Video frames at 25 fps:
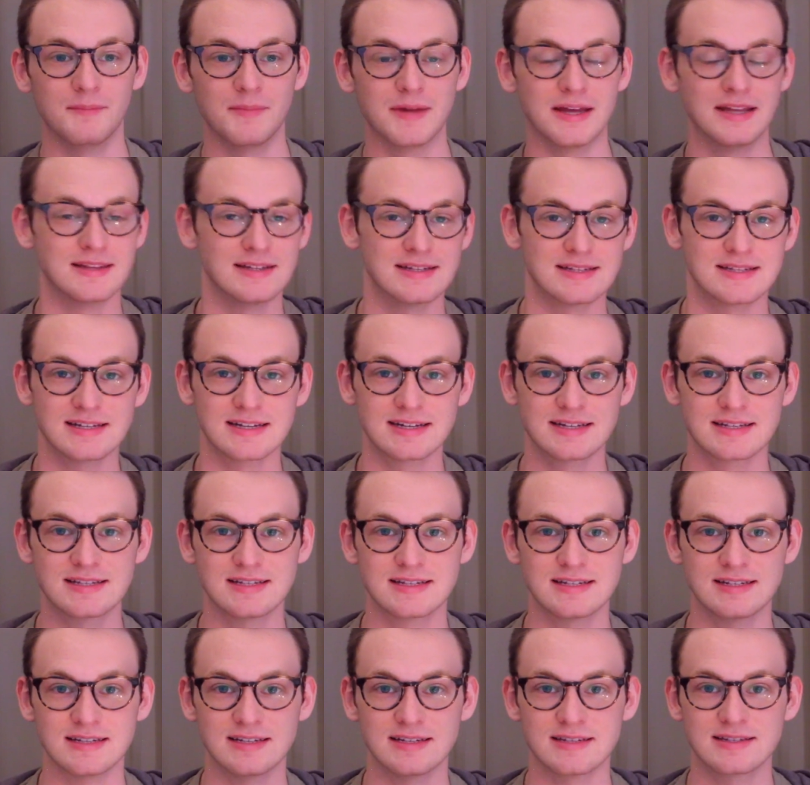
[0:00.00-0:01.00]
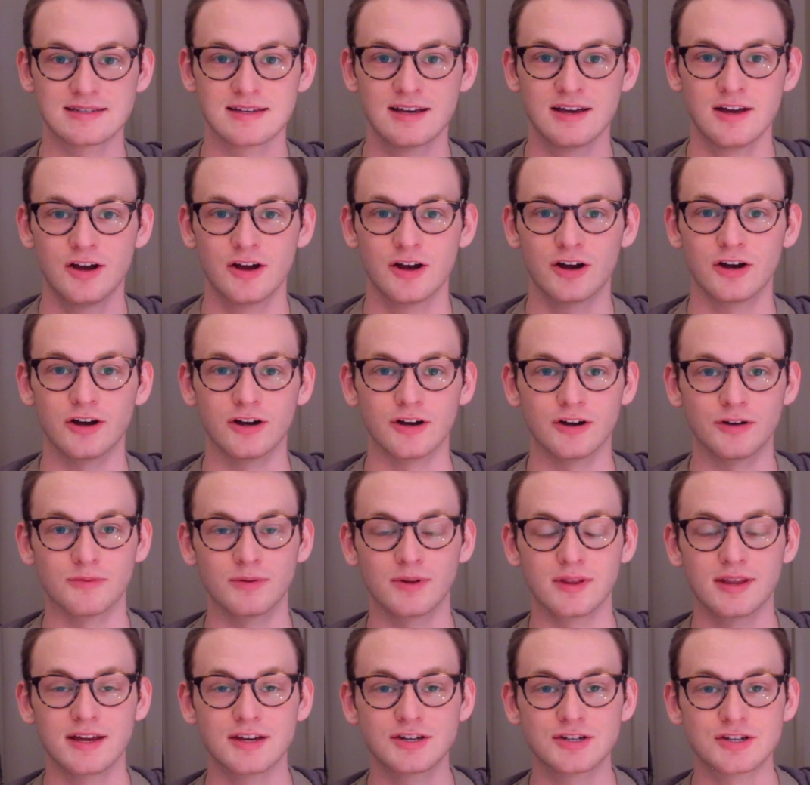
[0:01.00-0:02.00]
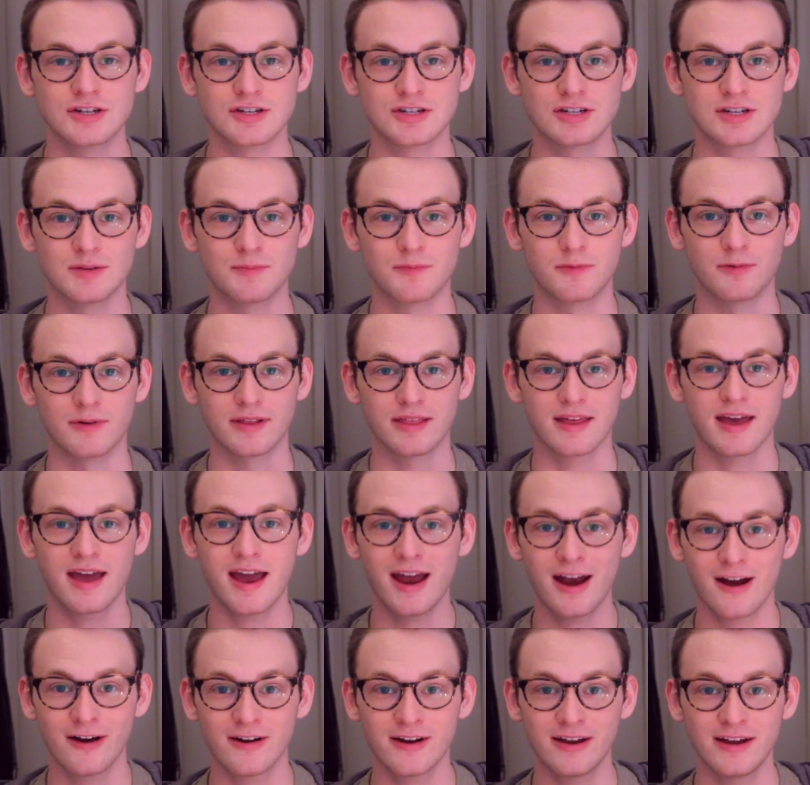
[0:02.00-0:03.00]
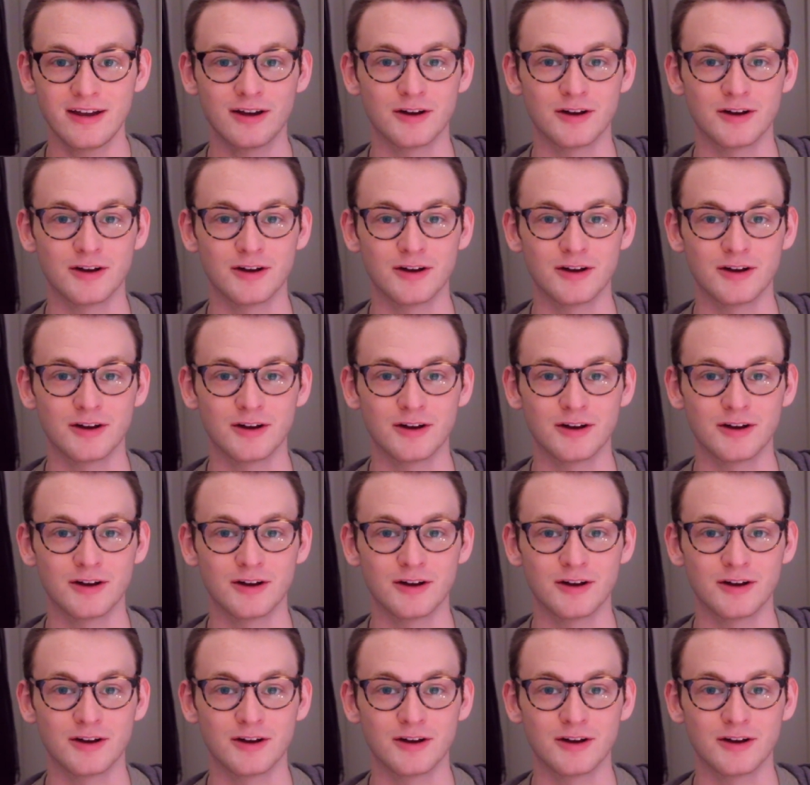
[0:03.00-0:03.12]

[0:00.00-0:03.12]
in the 60s, her relationship with Harry,